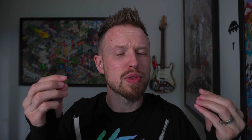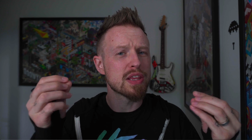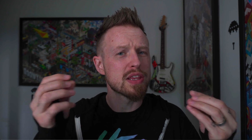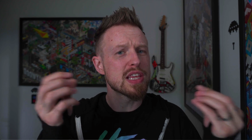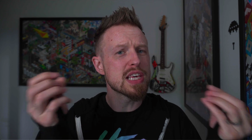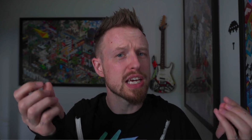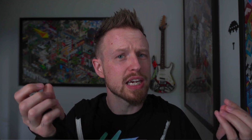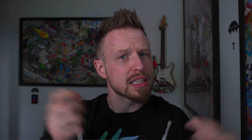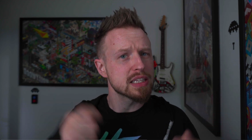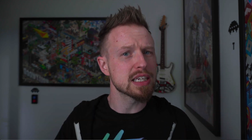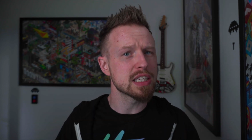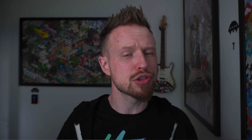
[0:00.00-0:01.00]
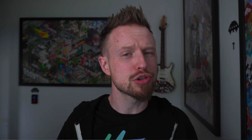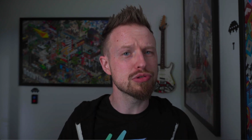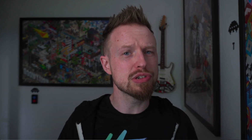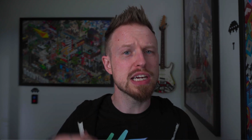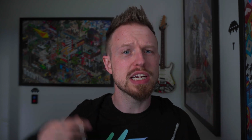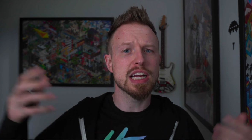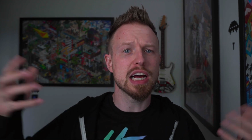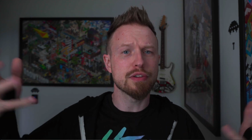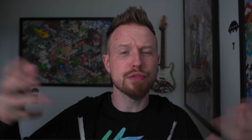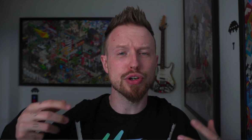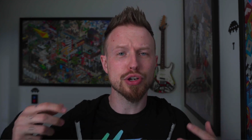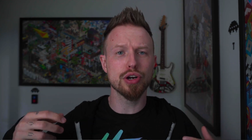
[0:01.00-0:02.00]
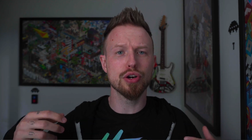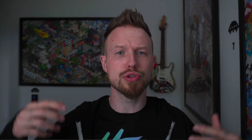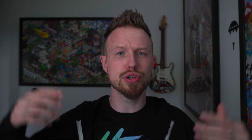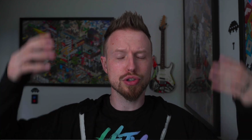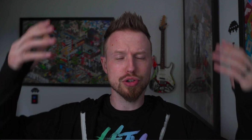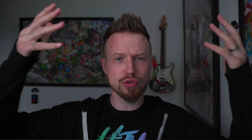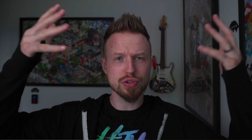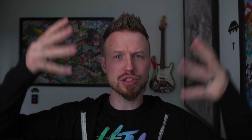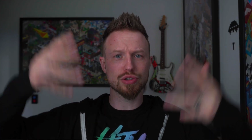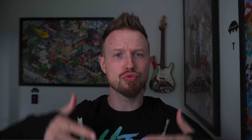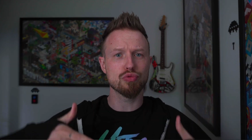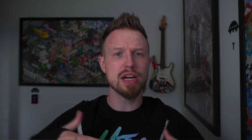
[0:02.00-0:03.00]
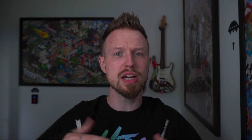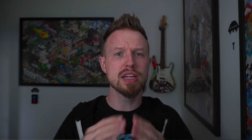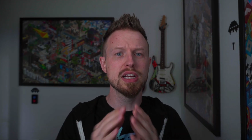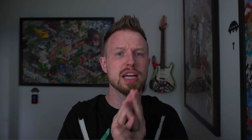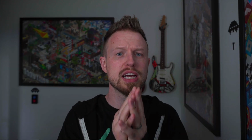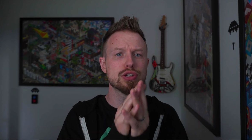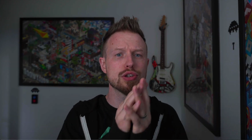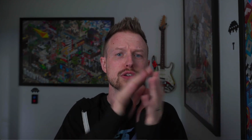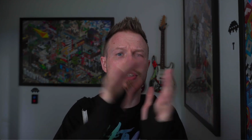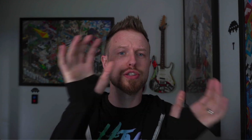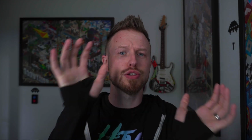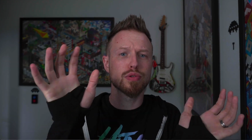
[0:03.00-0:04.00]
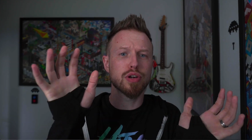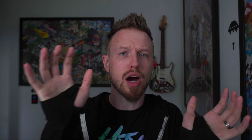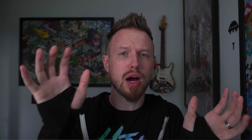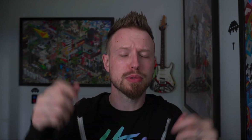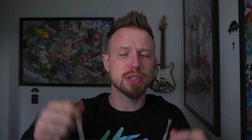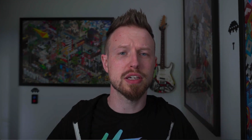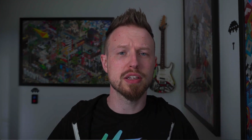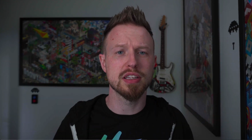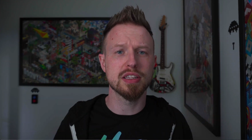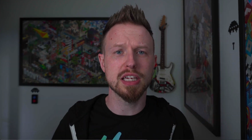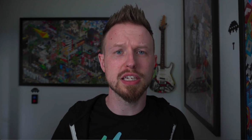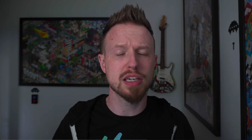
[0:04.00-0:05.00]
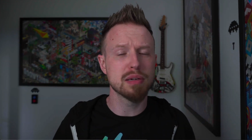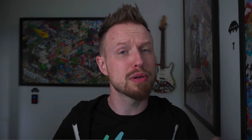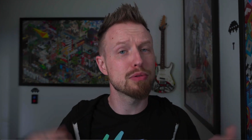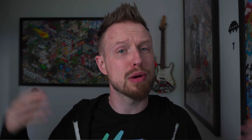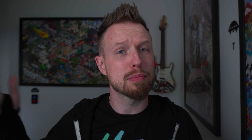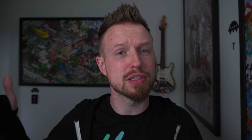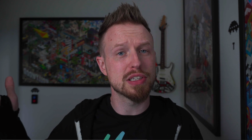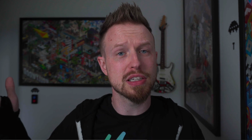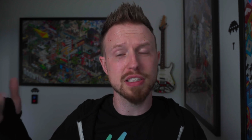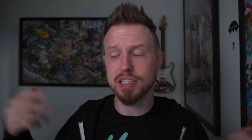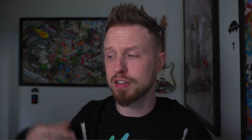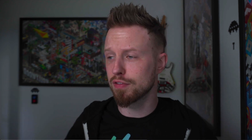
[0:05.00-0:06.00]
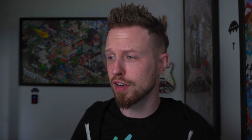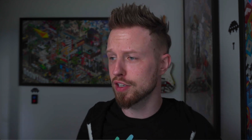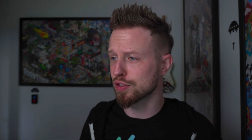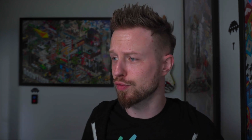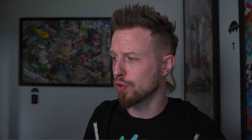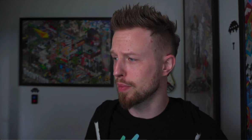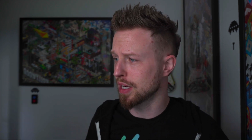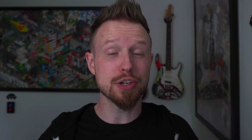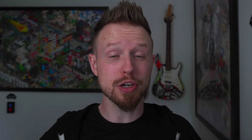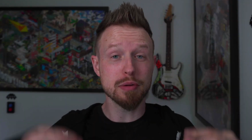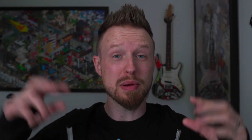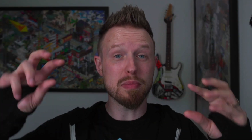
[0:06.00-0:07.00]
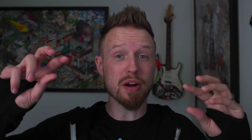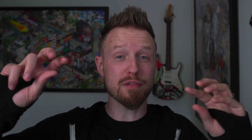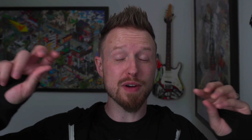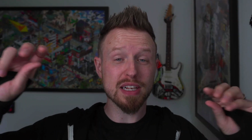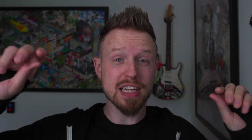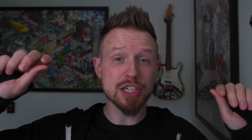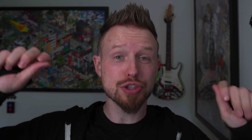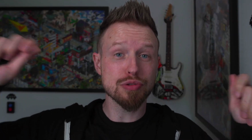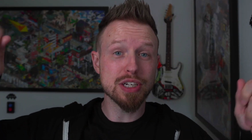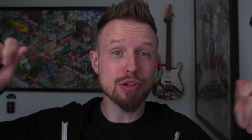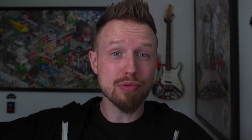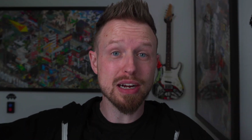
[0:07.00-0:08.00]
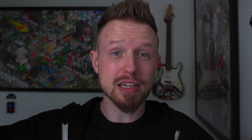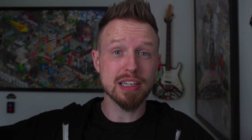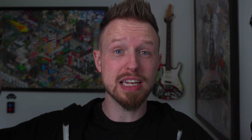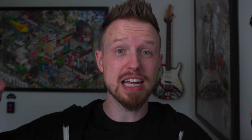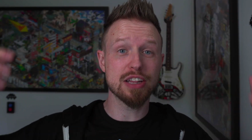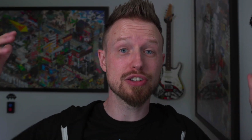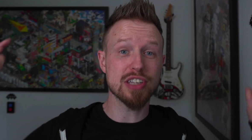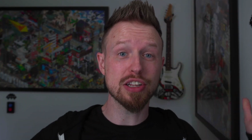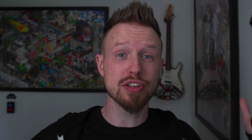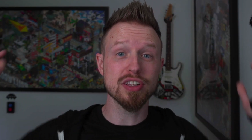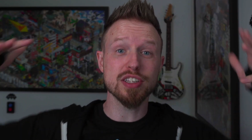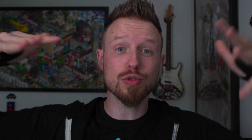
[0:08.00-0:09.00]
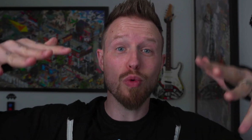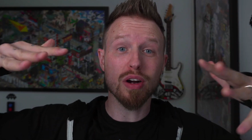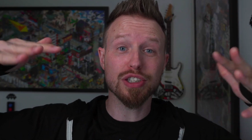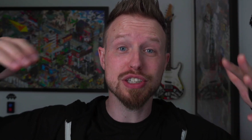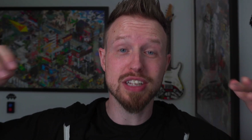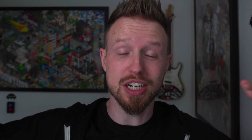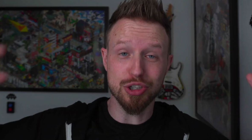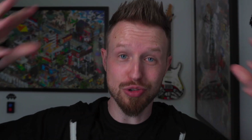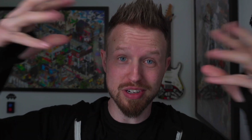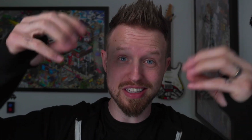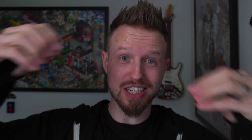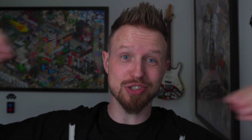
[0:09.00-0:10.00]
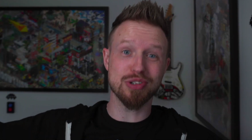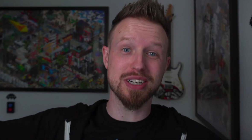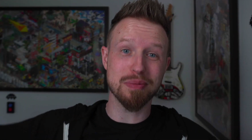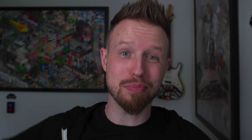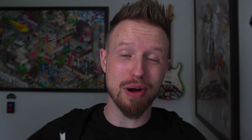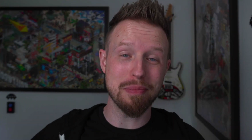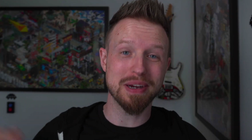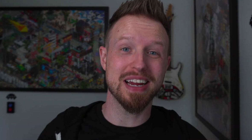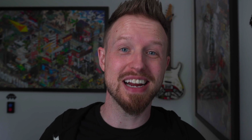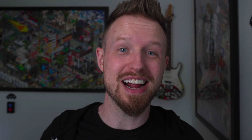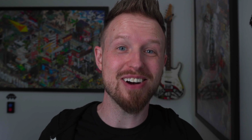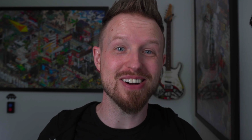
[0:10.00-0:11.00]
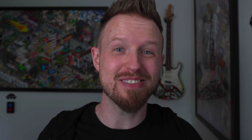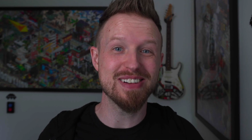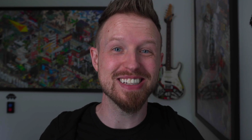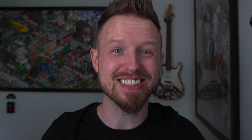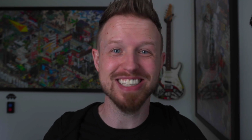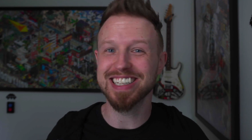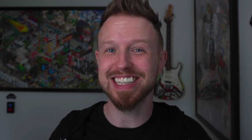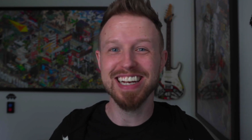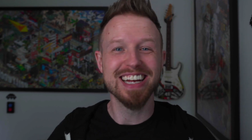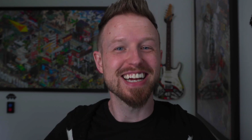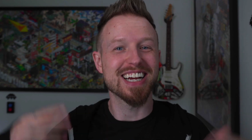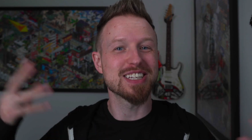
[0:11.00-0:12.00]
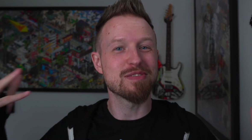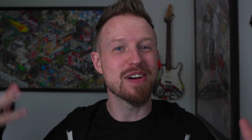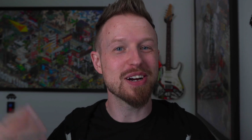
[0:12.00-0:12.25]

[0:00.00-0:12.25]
thing that gets created out of your code. Your code gets read and turned into an object that then can be represented in various formats. You're going to be modifying that tree directly, and there's other things watching that tree, and that tree can propagate out events, and it gets very